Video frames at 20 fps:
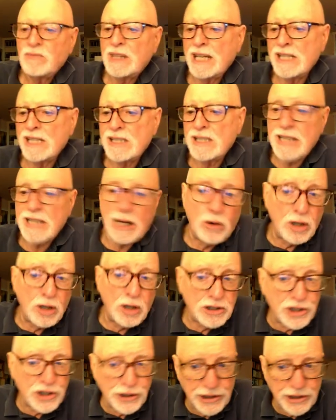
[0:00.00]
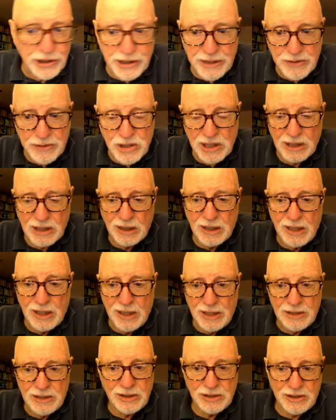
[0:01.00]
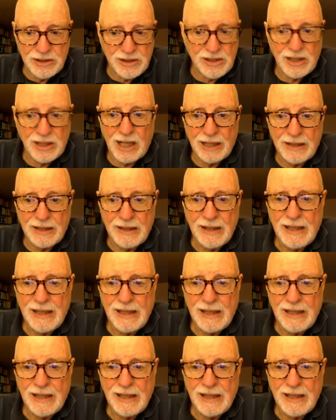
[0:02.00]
that is to say, alternatives to, to Stalin.